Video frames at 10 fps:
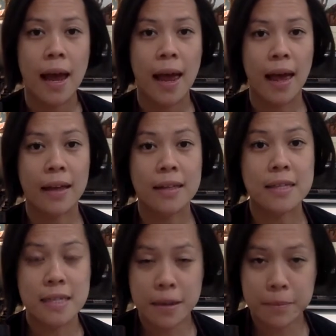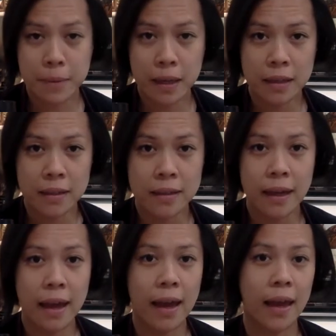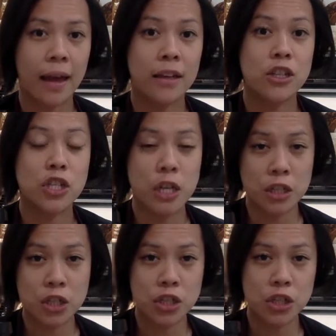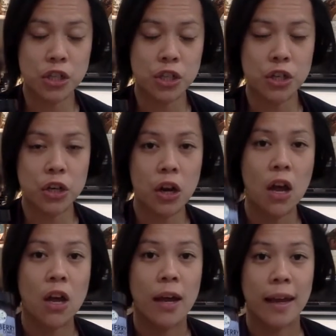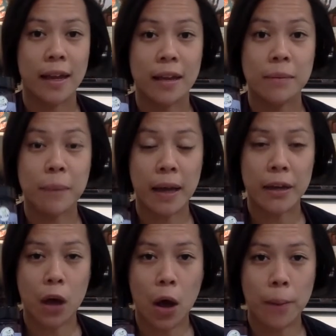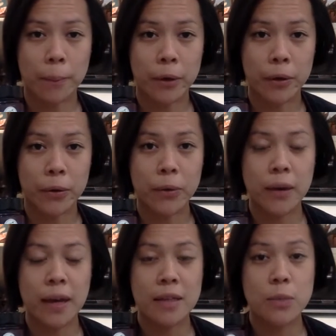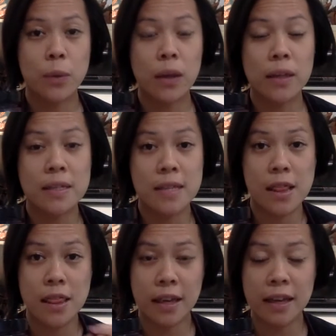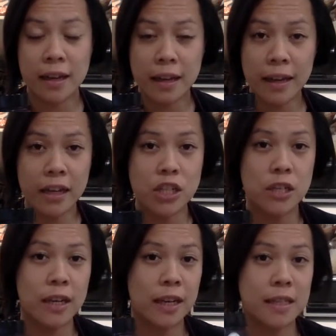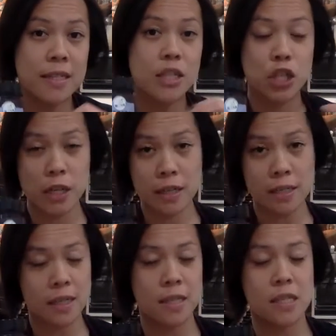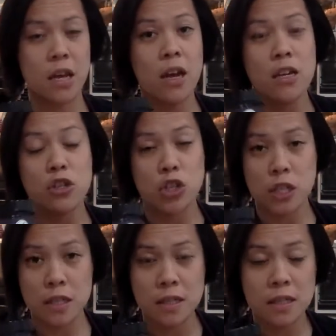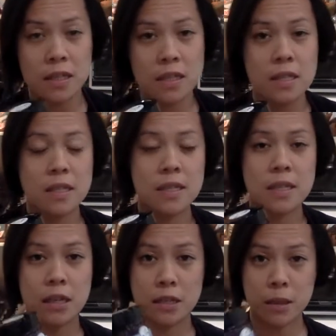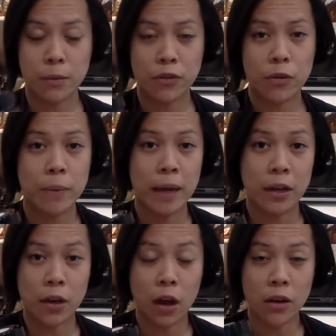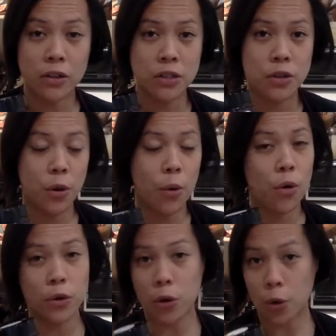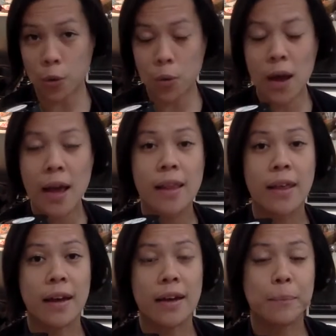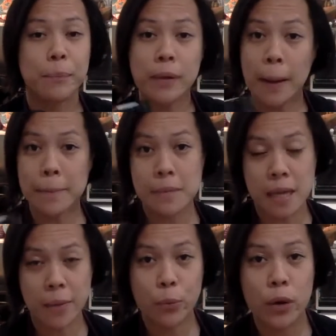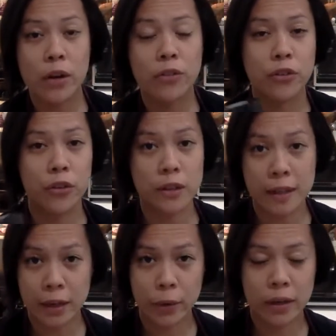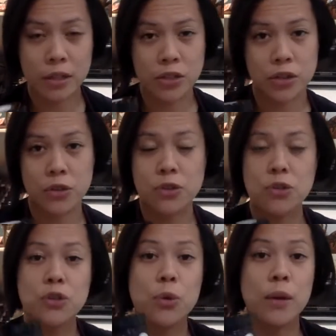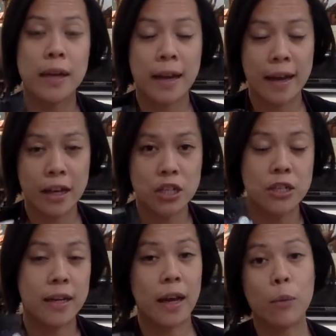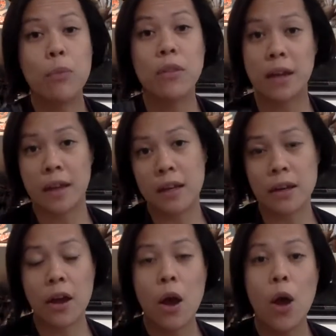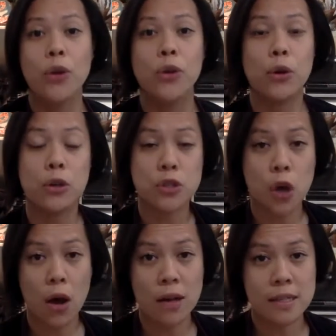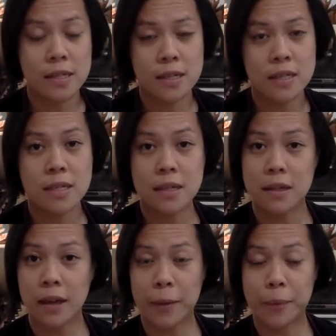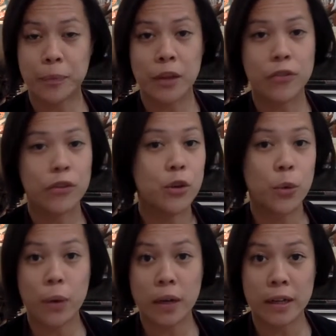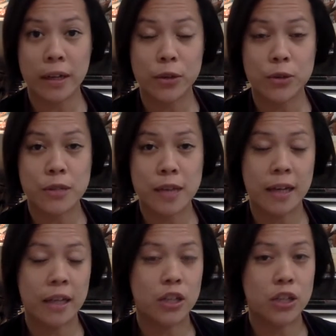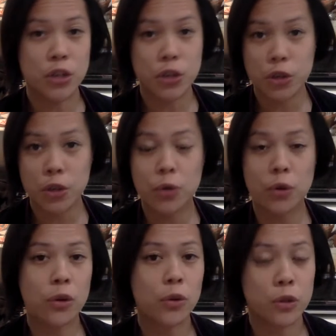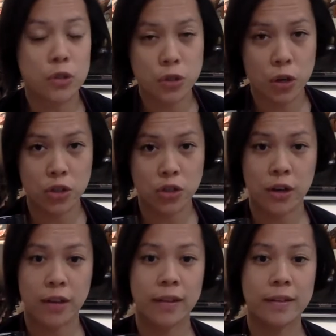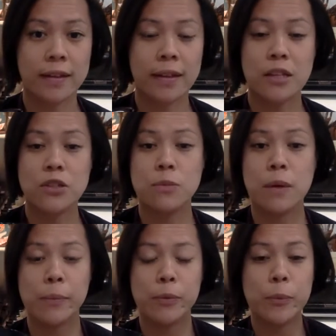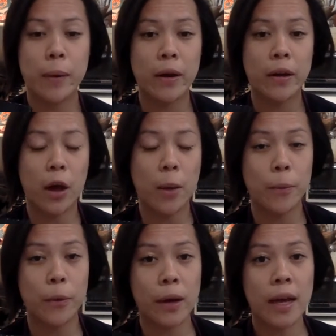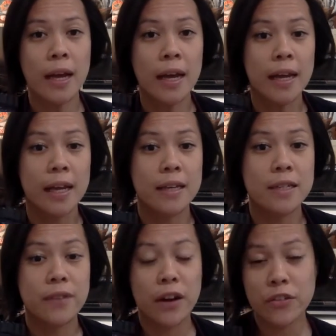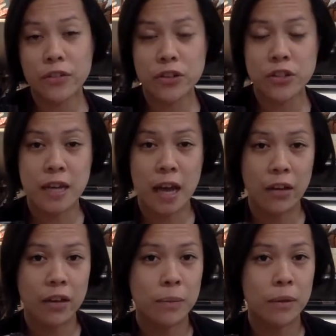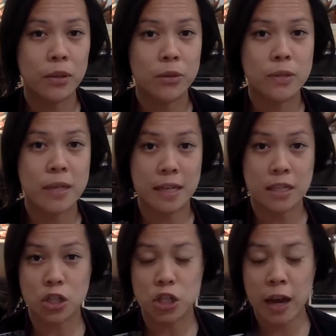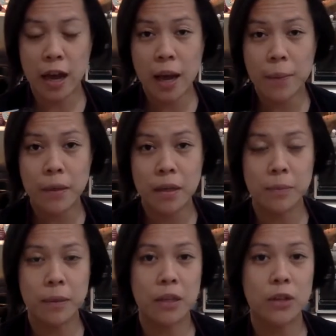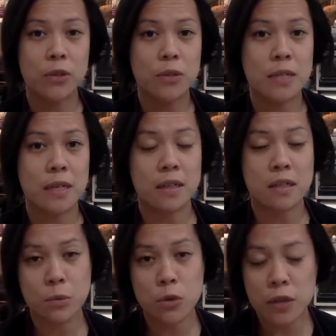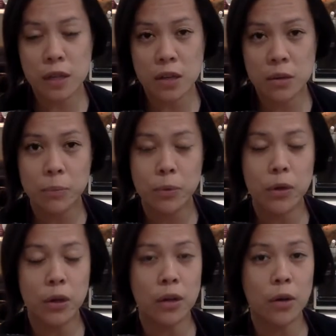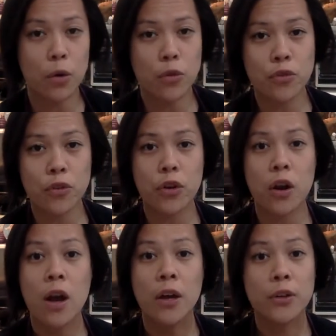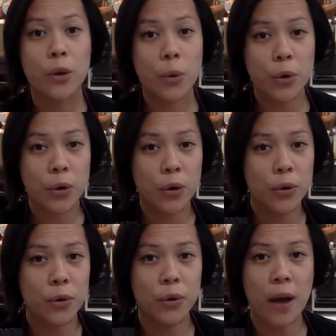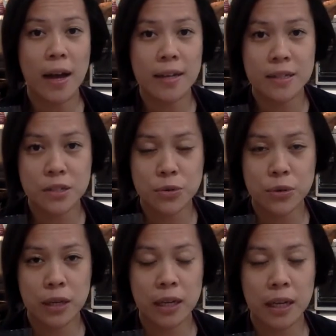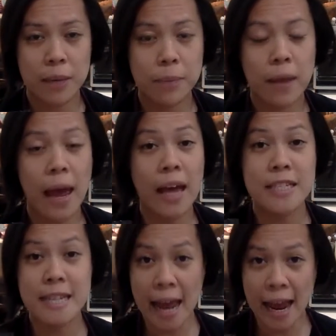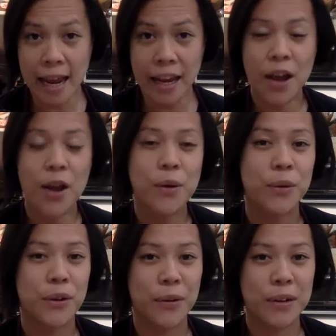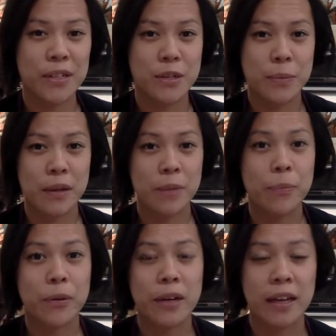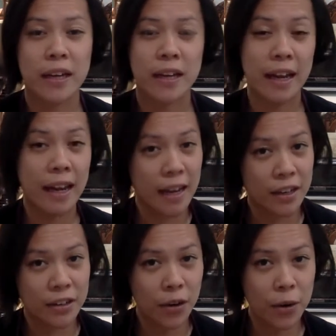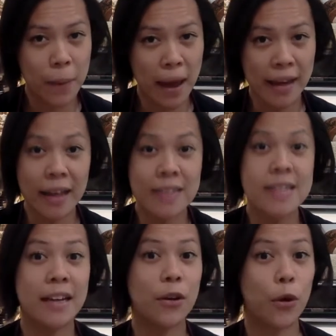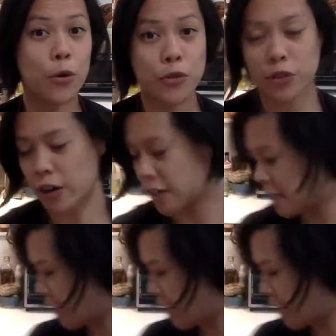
and cinnamon and ginger in my compote, as well as the thickening agent is chia seeds. So chia seeds, some of you may not know or know that it plumps up whenever liquid introduced, so it can actually help thicken your sauces if you don't want to use any sugar or cornstarch or anything like that. So my blueberry compote is very versatile. It can be used as jam. It could be used in a smoothie. You can put it over yogurt or ice cream. And today we're going to be putting it in our pancakes and over it